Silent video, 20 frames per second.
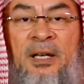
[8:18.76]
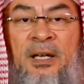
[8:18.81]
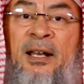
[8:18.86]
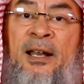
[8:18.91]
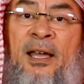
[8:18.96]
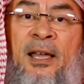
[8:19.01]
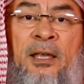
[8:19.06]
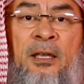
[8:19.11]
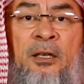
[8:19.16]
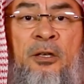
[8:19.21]

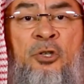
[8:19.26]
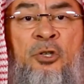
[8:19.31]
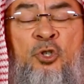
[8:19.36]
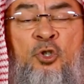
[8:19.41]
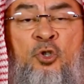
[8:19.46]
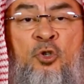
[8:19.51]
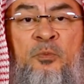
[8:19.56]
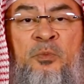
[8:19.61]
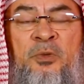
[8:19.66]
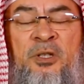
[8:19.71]
And I
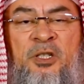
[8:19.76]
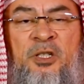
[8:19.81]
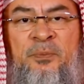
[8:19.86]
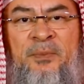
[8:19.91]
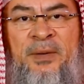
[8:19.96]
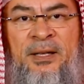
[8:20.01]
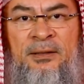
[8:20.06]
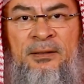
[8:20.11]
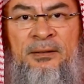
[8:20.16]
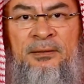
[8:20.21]
consumed
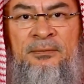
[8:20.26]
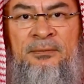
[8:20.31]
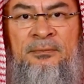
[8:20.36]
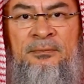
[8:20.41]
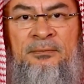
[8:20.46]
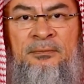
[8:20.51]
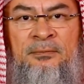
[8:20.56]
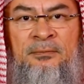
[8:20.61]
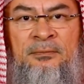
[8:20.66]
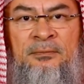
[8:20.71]
this meal.
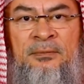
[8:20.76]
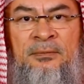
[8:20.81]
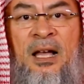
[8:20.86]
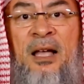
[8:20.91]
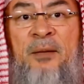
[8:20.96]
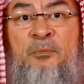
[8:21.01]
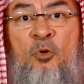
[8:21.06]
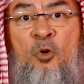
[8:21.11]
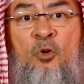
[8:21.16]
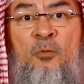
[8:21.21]

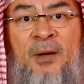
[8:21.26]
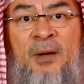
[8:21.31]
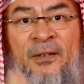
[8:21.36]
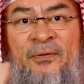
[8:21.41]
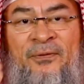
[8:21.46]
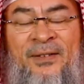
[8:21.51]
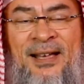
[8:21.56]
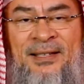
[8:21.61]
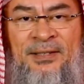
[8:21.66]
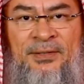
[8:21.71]
I broke my
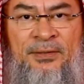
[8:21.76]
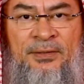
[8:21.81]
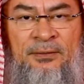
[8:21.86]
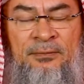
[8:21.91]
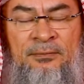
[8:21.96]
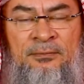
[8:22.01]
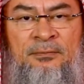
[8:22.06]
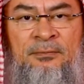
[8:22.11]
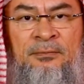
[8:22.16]
fast.